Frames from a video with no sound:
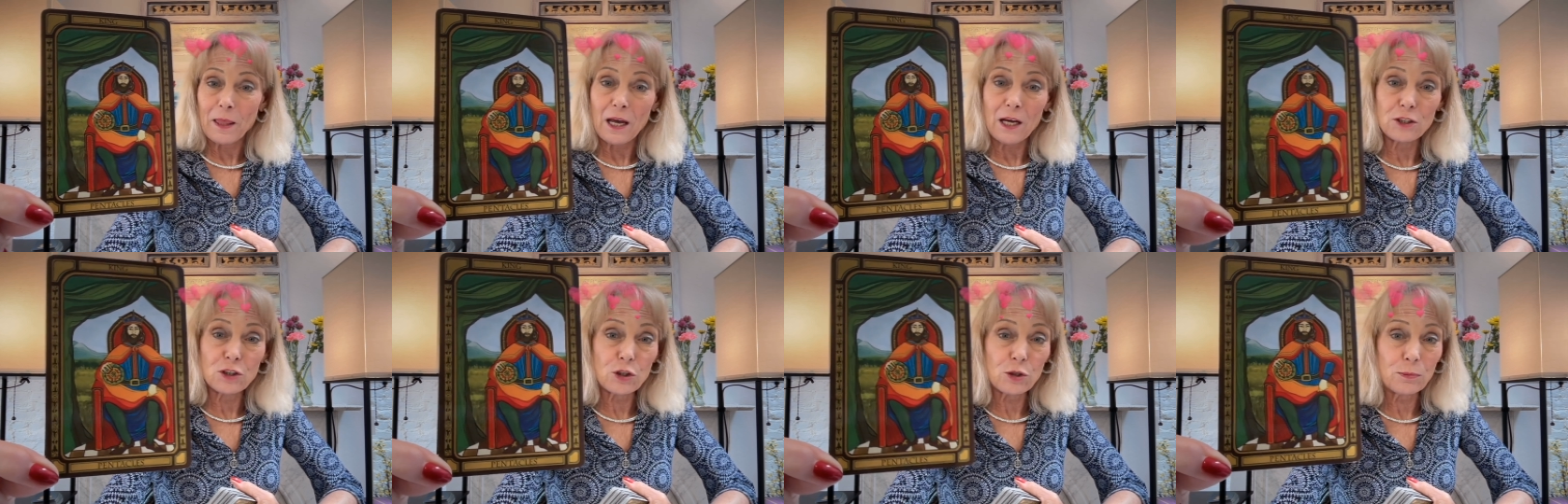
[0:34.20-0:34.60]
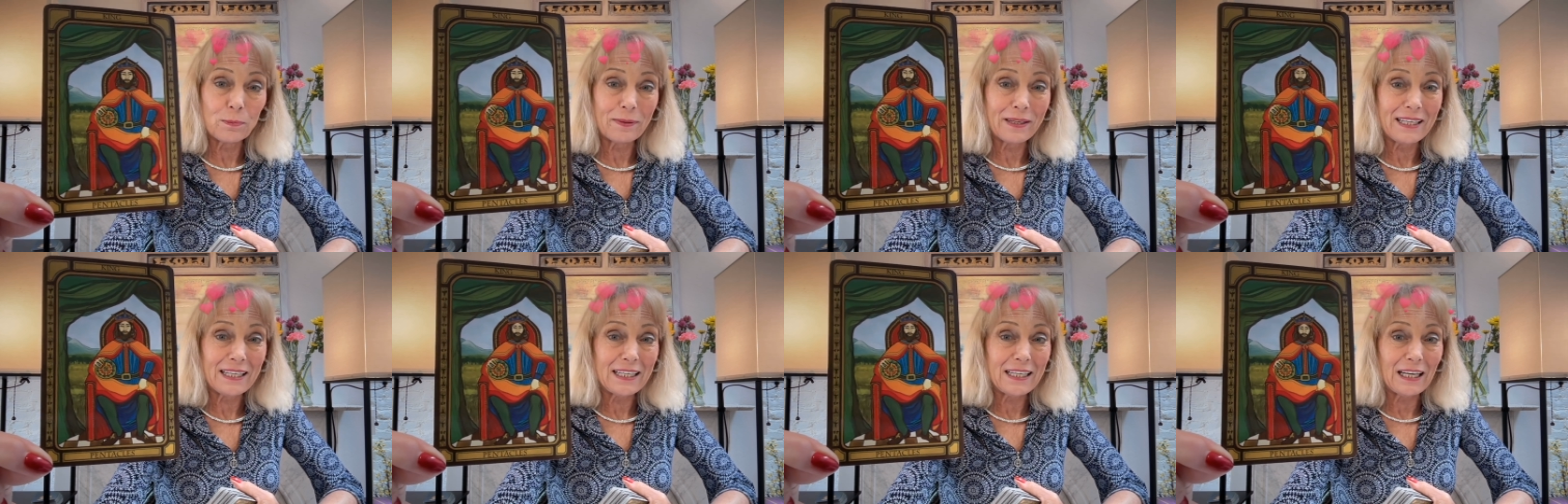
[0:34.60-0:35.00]
uh, to
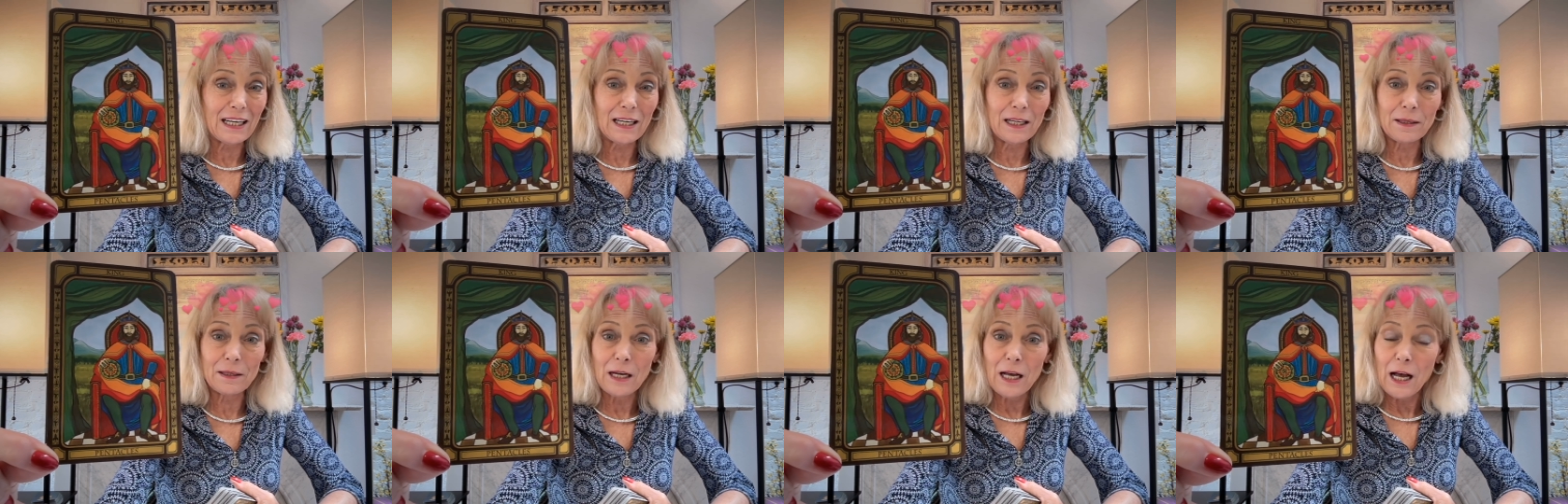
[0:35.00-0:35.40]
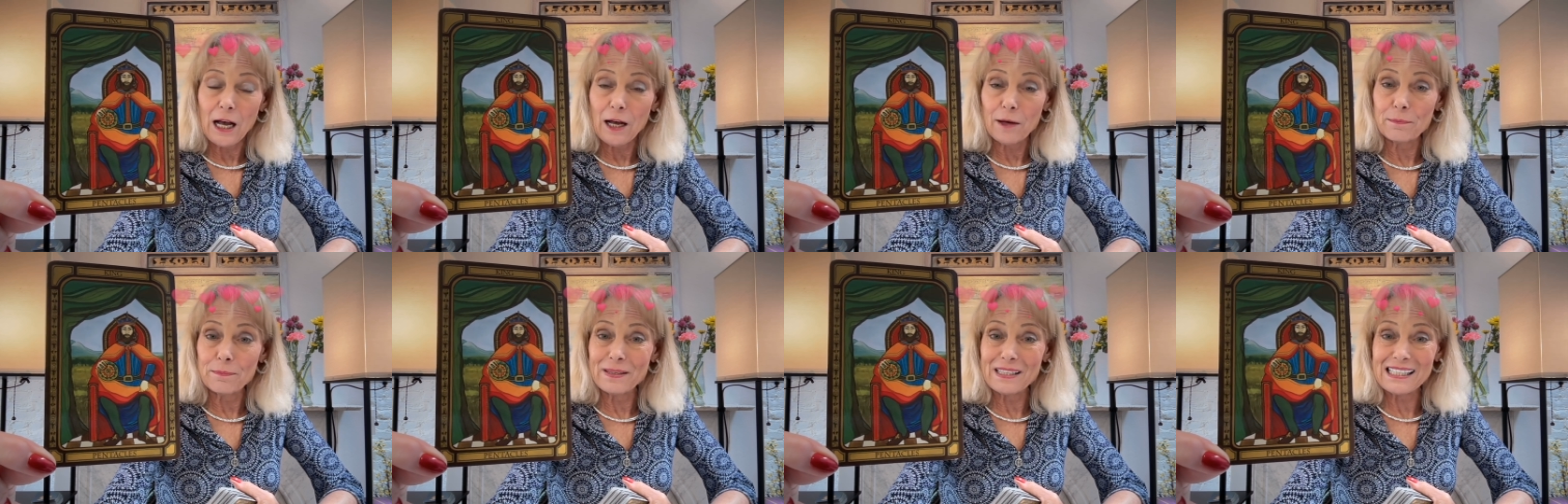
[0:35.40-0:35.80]
be uh, a
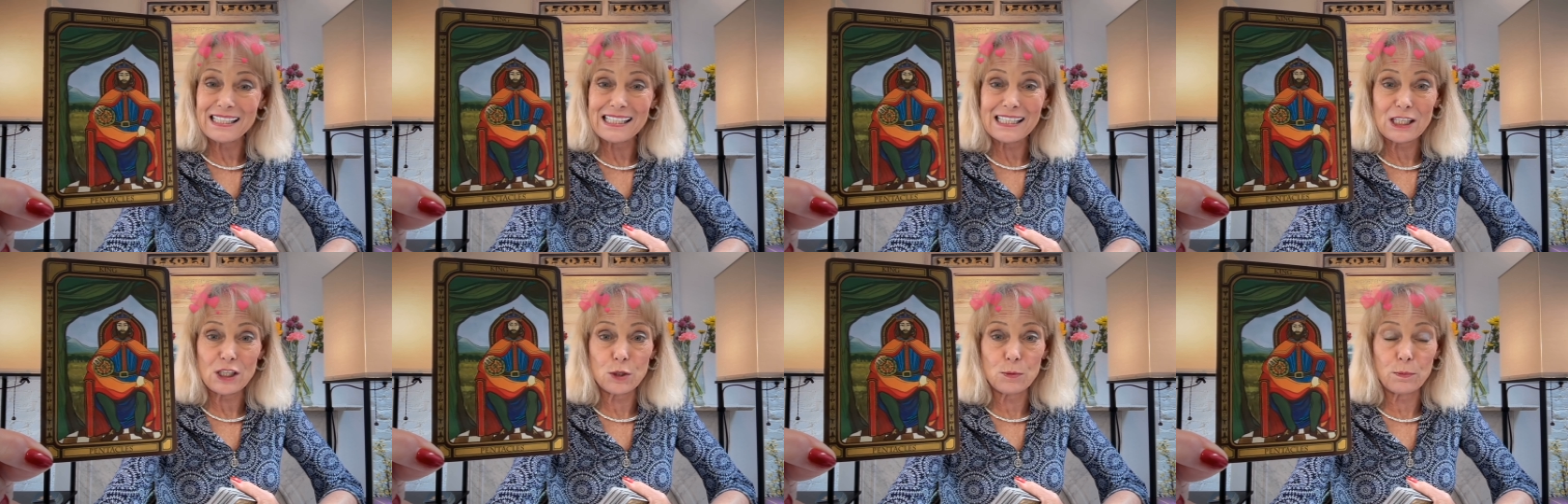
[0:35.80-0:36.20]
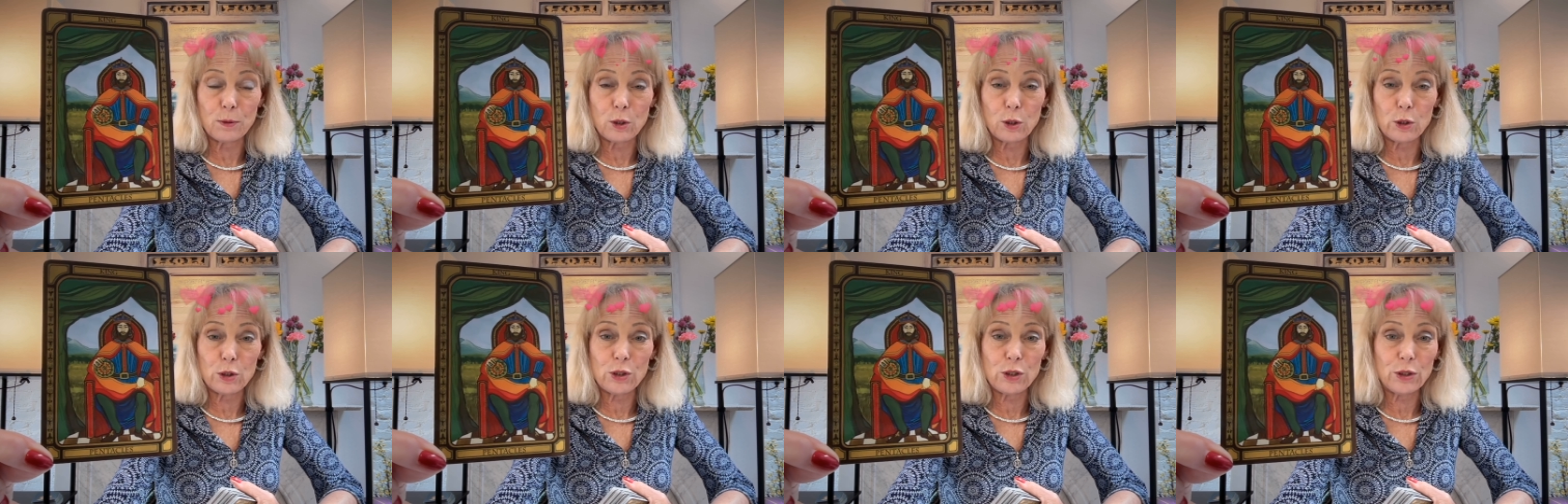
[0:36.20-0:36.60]
business
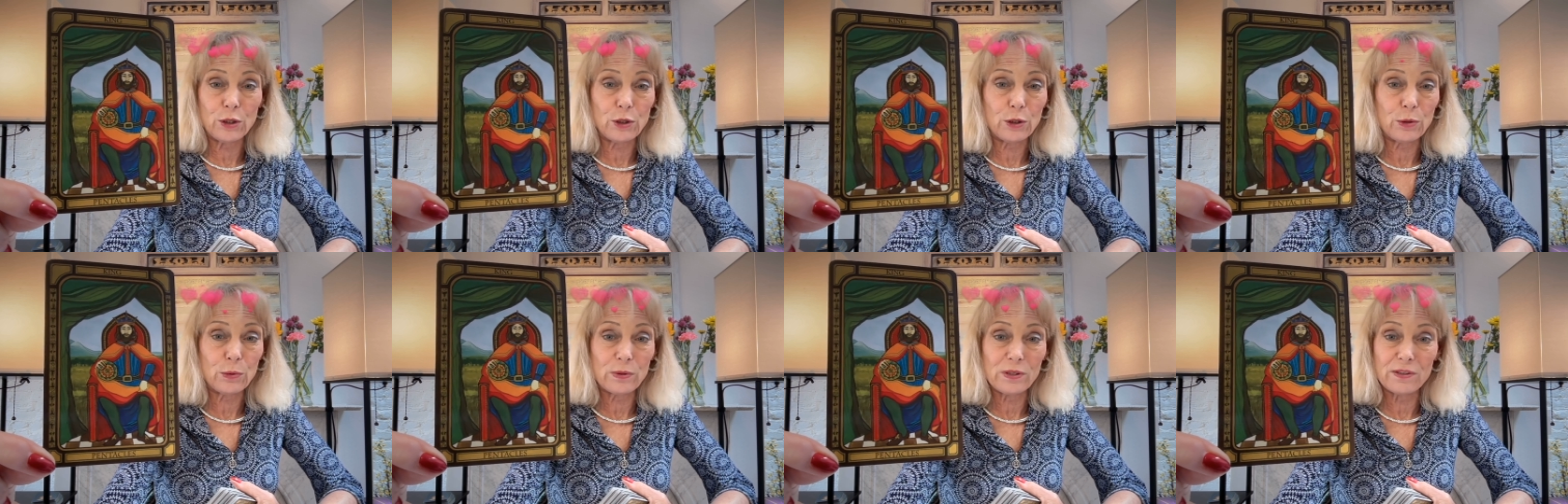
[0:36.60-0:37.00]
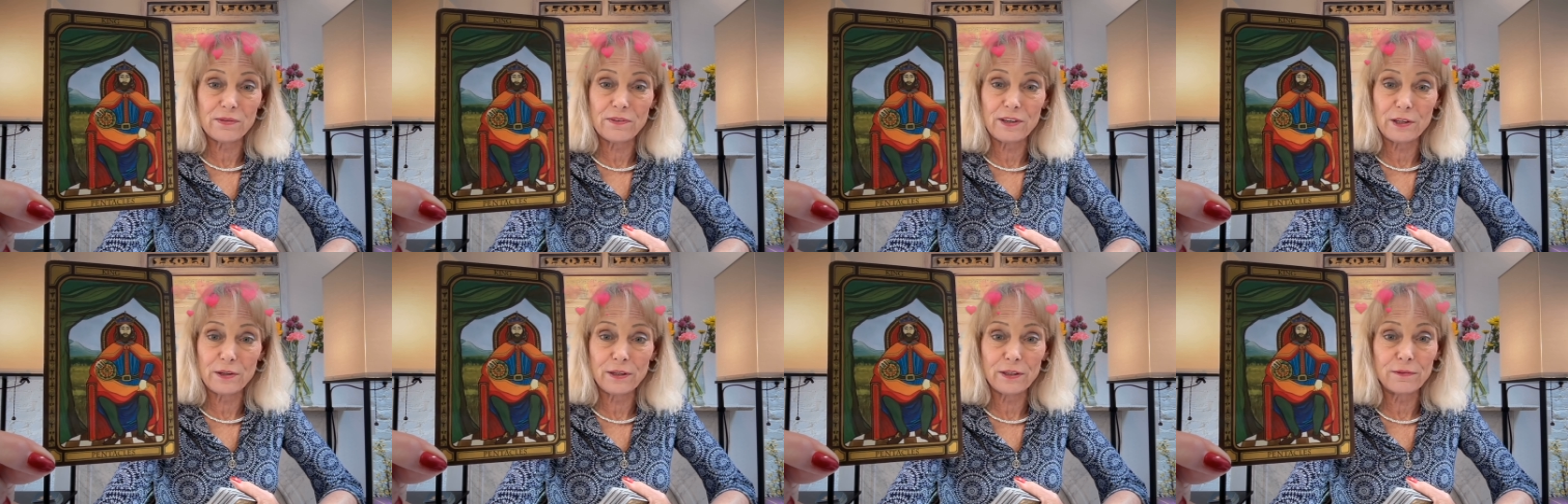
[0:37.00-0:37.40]
person who is
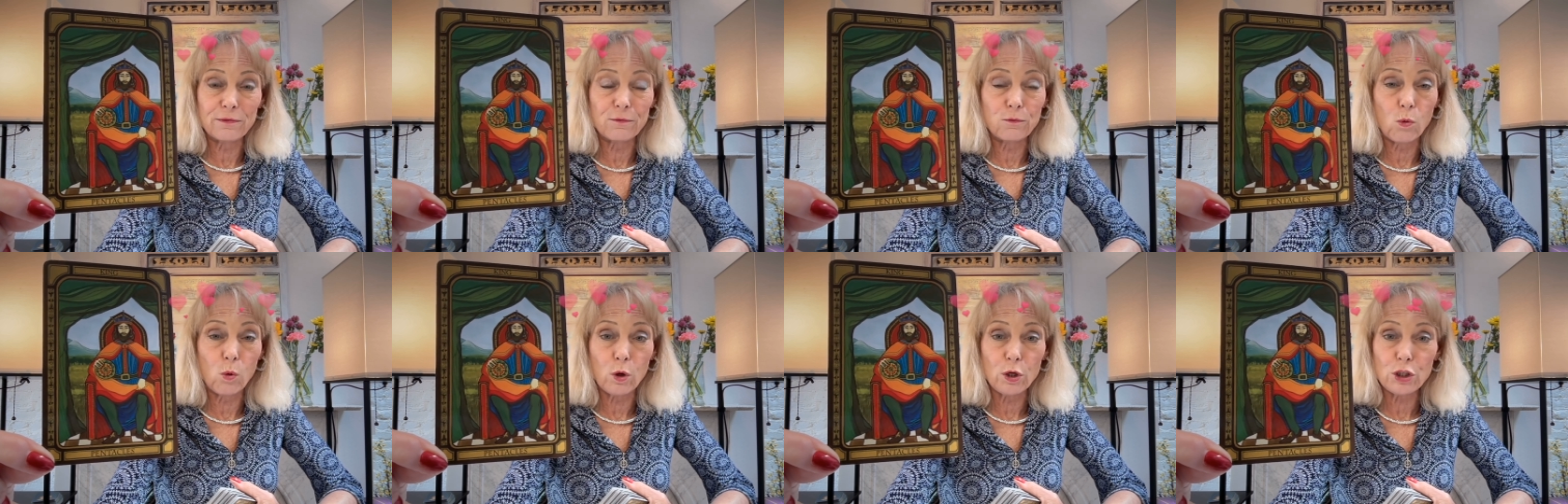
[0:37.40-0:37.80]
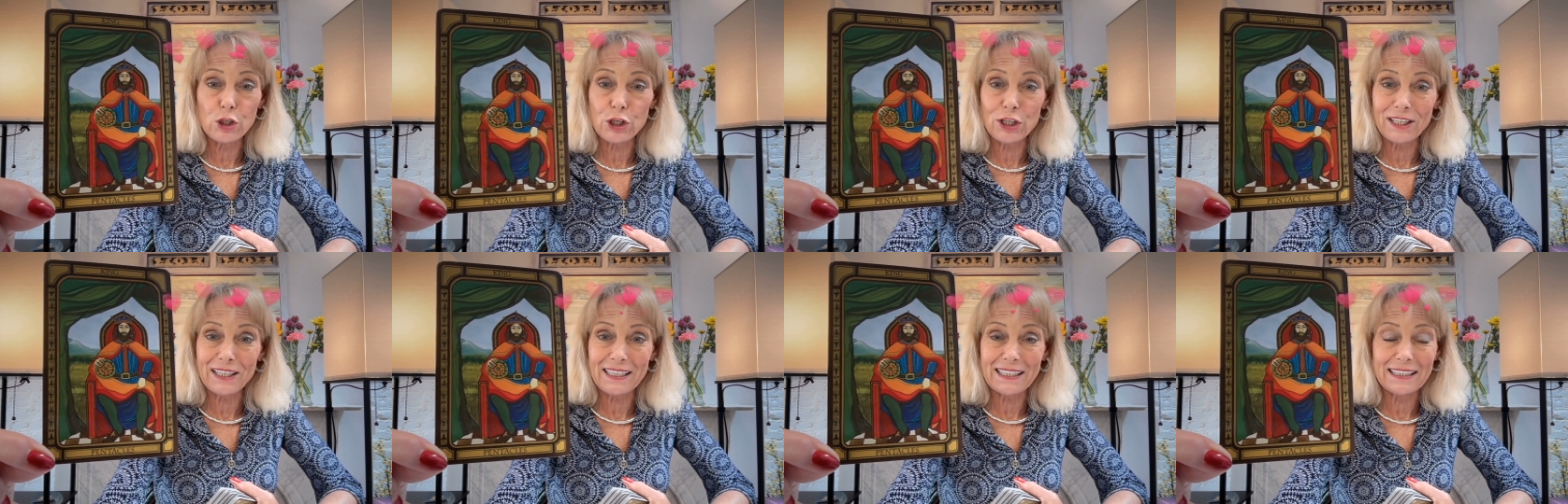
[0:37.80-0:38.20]
very
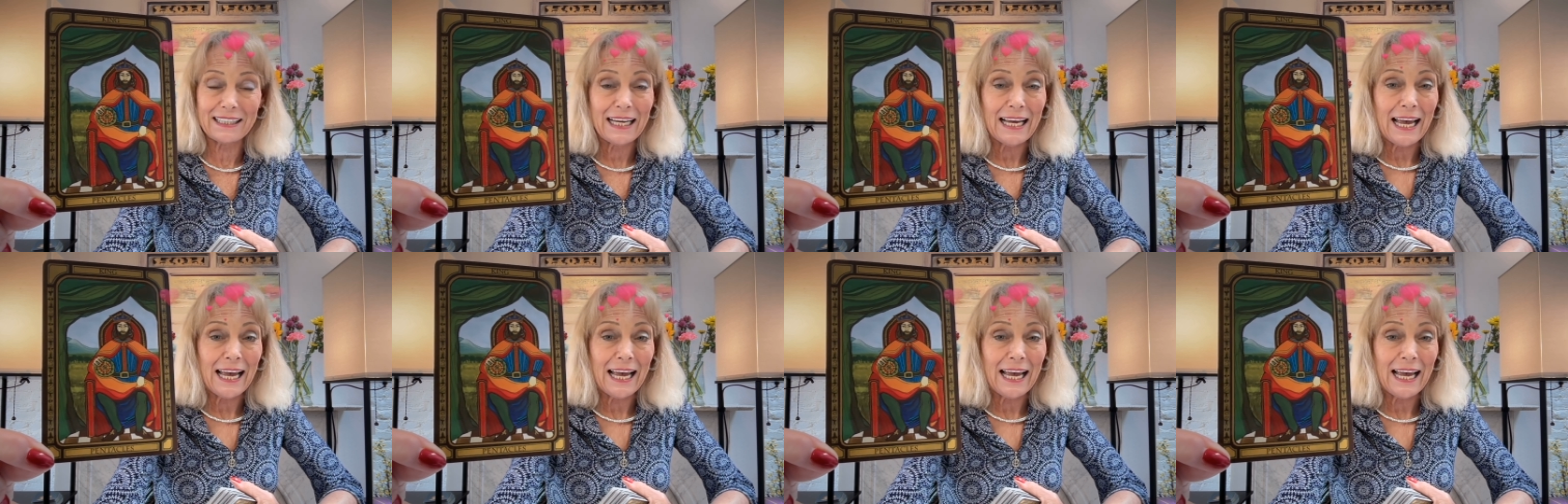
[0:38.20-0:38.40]
fortunate